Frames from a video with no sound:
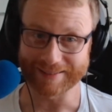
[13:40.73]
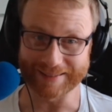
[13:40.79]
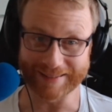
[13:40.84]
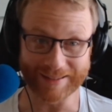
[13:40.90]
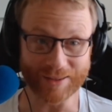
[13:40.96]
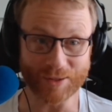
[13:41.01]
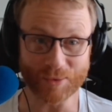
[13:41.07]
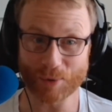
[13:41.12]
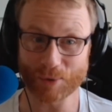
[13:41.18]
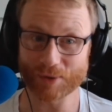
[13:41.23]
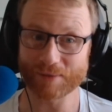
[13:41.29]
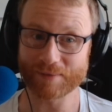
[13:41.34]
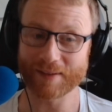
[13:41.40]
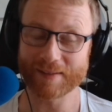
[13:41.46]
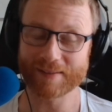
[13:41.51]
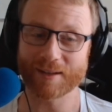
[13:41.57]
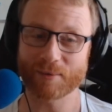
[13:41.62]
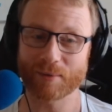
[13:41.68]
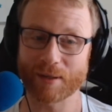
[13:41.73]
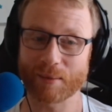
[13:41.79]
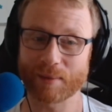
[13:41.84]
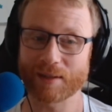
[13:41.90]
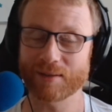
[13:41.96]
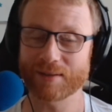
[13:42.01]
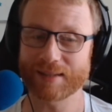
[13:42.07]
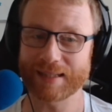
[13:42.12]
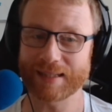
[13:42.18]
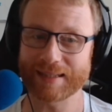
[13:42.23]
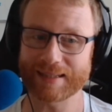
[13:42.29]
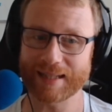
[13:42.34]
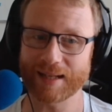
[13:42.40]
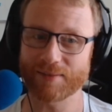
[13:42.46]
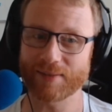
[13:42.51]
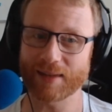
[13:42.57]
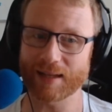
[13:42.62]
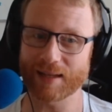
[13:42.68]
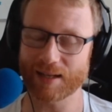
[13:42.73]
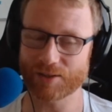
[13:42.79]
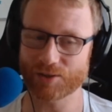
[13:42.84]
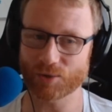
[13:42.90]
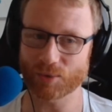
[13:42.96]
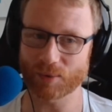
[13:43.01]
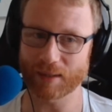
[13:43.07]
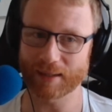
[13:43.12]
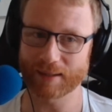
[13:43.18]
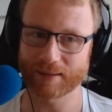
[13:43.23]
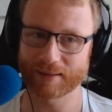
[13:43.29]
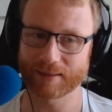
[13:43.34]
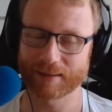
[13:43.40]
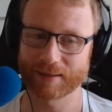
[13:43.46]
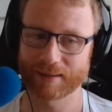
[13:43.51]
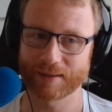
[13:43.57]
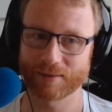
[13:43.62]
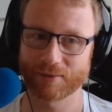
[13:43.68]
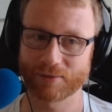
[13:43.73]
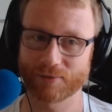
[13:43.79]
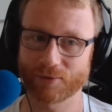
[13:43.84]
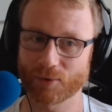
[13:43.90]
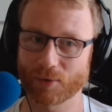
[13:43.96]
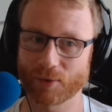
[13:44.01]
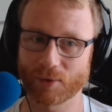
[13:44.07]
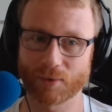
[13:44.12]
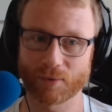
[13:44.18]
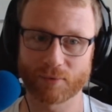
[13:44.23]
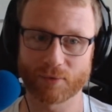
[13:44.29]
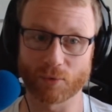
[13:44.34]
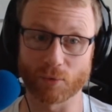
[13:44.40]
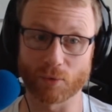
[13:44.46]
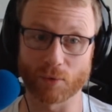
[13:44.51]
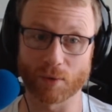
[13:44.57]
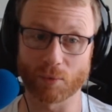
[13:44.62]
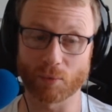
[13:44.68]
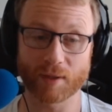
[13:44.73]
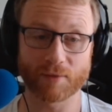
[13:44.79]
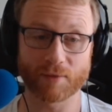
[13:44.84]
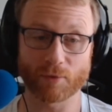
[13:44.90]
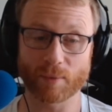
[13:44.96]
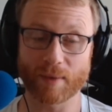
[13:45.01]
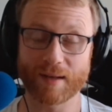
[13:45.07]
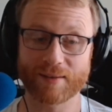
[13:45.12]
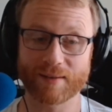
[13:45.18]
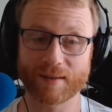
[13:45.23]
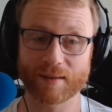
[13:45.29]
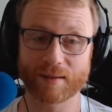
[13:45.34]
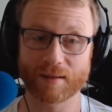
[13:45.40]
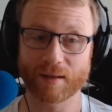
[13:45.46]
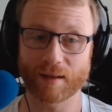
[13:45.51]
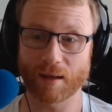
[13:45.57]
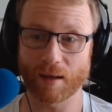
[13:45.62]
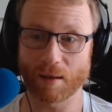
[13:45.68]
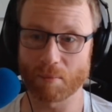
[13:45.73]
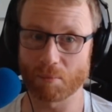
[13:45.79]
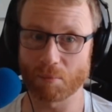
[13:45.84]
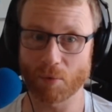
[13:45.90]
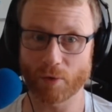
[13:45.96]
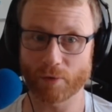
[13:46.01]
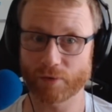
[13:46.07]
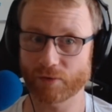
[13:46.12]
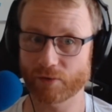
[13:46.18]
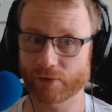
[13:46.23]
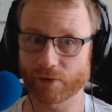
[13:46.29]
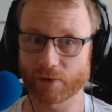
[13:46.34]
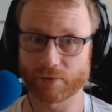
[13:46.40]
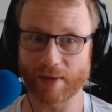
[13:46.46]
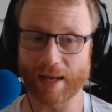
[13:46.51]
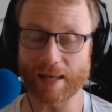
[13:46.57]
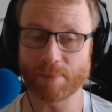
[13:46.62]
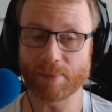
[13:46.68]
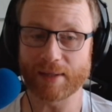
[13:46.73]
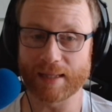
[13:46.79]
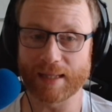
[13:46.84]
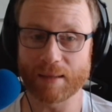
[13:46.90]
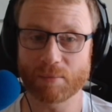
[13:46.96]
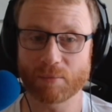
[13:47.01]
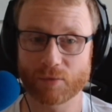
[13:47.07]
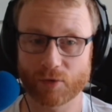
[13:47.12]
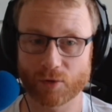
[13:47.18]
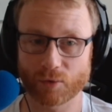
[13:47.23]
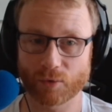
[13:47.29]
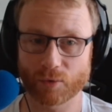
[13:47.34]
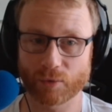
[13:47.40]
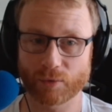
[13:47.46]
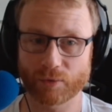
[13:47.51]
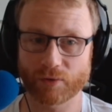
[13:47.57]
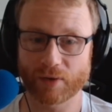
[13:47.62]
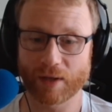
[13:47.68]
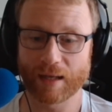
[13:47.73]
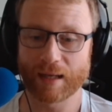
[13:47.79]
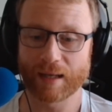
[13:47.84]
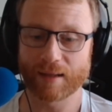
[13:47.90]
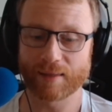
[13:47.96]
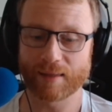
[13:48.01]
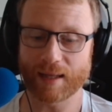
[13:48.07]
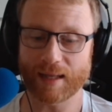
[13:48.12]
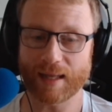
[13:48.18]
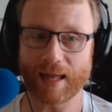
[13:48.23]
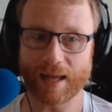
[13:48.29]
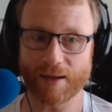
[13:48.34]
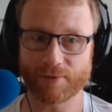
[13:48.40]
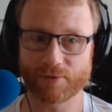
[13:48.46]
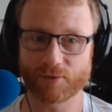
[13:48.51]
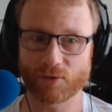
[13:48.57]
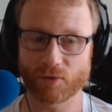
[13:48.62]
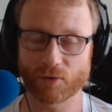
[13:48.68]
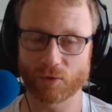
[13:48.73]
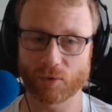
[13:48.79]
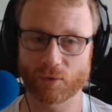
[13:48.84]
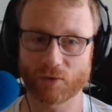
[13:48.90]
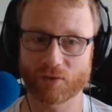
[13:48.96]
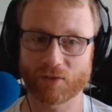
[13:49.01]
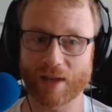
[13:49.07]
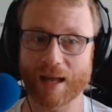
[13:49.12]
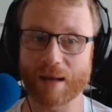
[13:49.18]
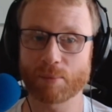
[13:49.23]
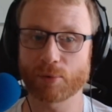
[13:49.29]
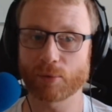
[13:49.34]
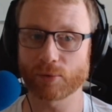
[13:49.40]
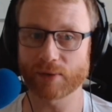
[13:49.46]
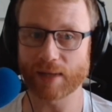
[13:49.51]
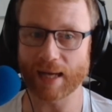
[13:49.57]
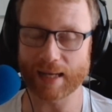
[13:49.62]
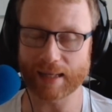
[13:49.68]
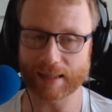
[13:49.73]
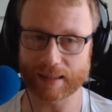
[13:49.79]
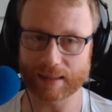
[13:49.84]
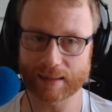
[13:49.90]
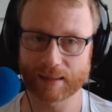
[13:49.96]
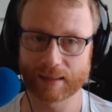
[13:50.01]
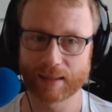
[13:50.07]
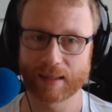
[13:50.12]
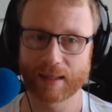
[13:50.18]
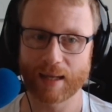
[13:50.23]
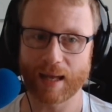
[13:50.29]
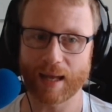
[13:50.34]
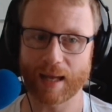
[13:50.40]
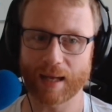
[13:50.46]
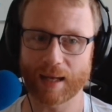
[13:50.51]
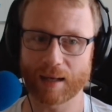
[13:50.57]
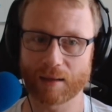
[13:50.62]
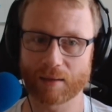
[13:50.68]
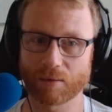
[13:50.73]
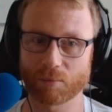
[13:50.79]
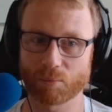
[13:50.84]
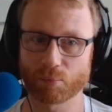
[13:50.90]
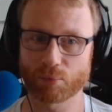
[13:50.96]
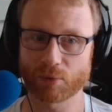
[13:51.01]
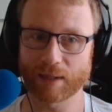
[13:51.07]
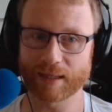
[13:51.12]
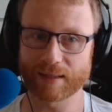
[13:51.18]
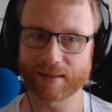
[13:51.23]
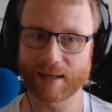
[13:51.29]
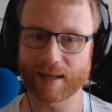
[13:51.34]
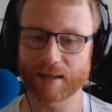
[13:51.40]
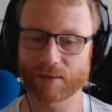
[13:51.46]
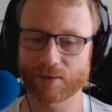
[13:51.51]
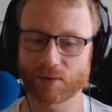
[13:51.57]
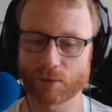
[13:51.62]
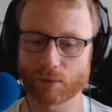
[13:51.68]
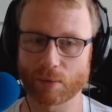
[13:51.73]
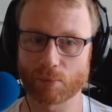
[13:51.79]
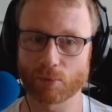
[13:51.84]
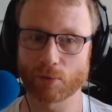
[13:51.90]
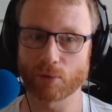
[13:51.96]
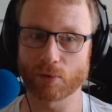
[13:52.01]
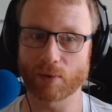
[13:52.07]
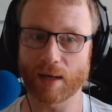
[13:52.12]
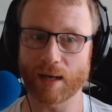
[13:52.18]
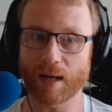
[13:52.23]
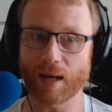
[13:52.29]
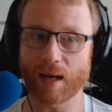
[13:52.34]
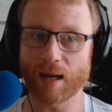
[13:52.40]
In the world of SRE, we don't tend to have that luxury. For whatever reason, most sort of APM tools, they have to sample data and bring it down to a more